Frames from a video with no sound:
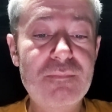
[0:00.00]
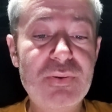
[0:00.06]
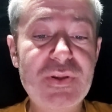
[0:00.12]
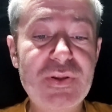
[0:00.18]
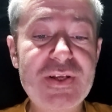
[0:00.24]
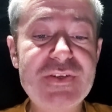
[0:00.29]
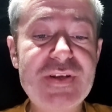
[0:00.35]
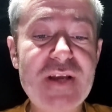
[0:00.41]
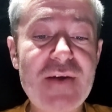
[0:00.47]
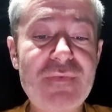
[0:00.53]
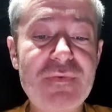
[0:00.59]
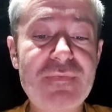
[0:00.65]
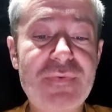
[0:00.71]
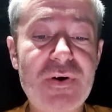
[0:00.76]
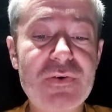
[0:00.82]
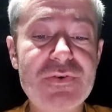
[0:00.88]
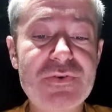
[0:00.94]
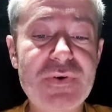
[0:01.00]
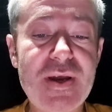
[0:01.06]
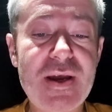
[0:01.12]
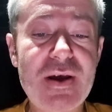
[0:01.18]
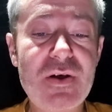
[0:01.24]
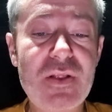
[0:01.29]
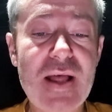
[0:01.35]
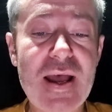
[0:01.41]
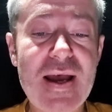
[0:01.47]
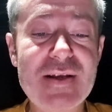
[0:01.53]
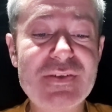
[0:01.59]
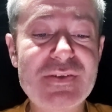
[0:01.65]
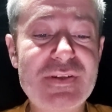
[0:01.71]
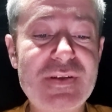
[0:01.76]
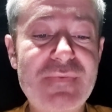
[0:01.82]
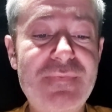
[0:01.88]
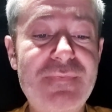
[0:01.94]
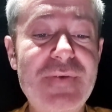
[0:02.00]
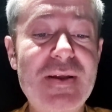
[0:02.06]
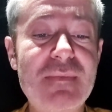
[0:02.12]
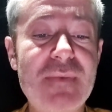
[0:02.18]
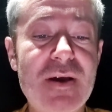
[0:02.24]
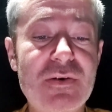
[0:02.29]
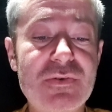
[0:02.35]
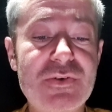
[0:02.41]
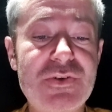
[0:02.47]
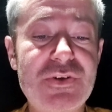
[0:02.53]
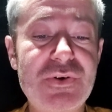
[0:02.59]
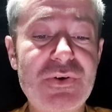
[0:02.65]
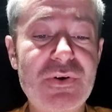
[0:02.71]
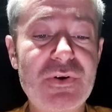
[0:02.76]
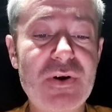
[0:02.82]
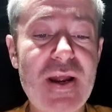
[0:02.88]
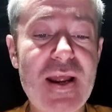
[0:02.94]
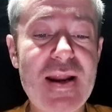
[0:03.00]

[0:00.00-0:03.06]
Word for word: Police have referred to Hale as the female shooter